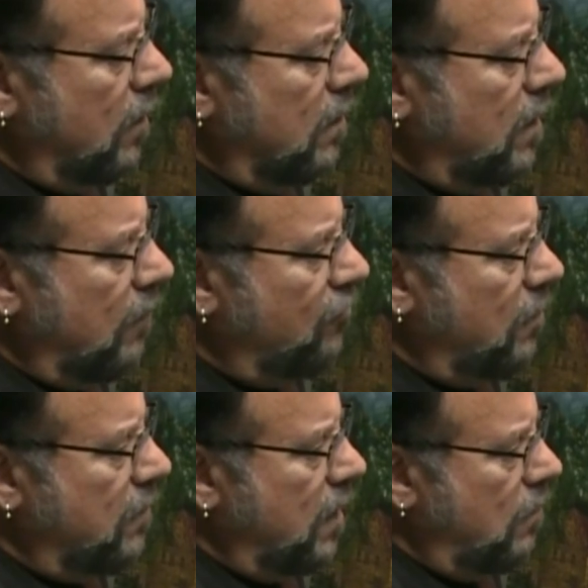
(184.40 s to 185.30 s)
to take
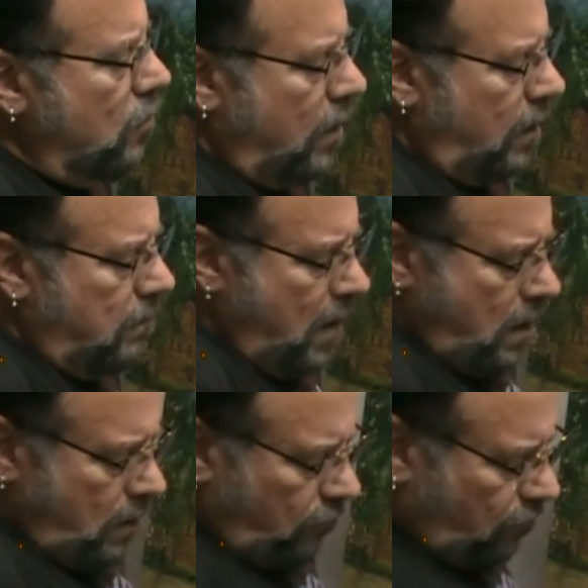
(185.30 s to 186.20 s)
some of that away.
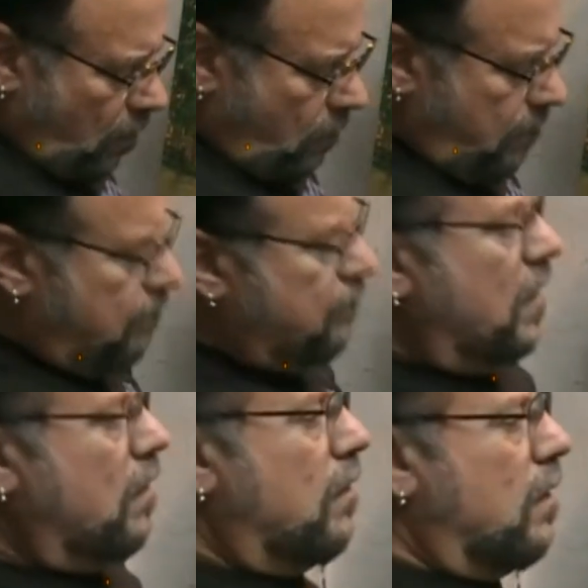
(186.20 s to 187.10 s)
So,
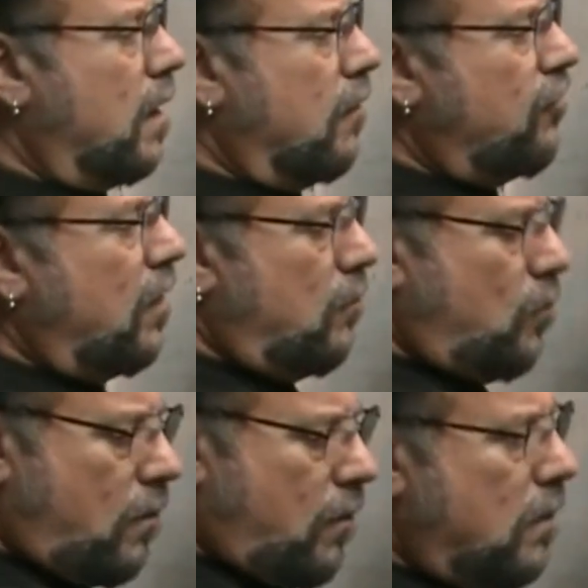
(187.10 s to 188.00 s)
like I said,
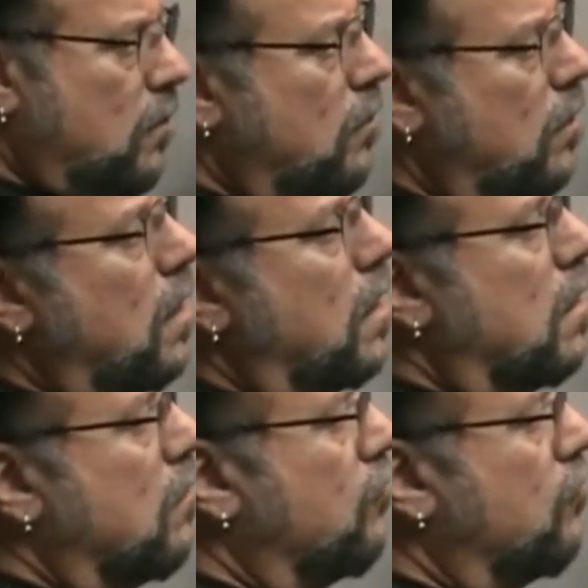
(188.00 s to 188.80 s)
what we're going to do today is